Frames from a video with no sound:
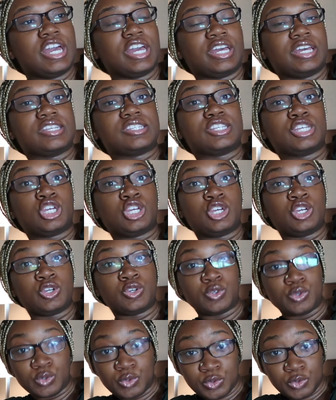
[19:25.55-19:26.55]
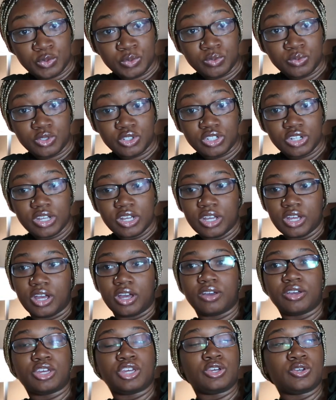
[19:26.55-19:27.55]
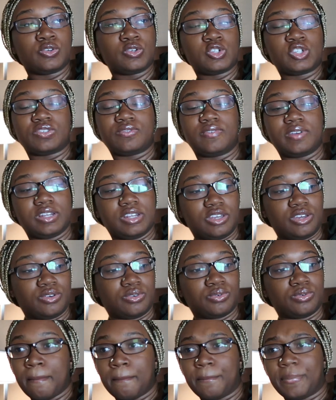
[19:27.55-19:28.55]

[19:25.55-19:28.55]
It's huge, a huge venue.